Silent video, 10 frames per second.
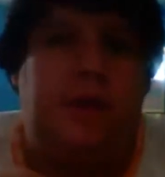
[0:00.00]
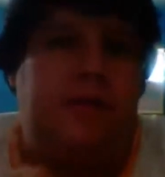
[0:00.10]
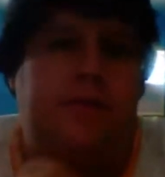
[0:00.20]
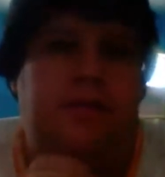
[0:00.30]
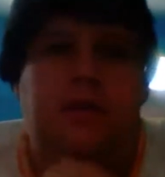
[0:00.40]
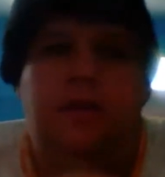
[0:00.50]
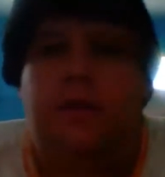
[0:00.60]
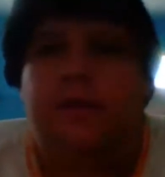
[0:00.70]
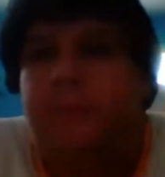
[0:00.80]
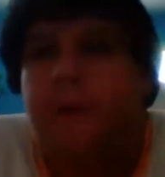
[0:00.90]
is
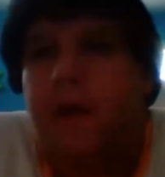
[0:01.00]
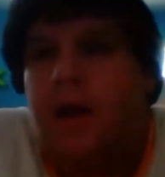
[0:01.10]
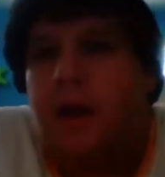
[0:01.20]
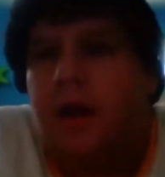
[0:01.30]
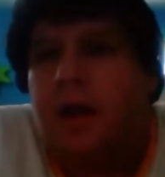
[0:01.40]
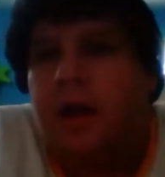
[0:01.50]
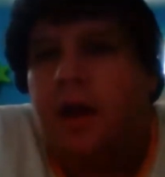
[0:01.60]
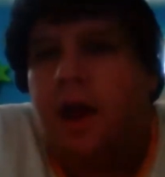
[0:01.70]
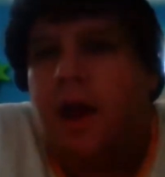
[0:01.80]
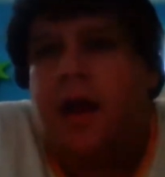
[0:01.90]

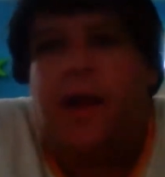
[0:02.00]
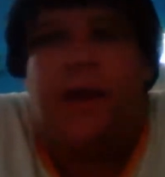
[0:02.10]
I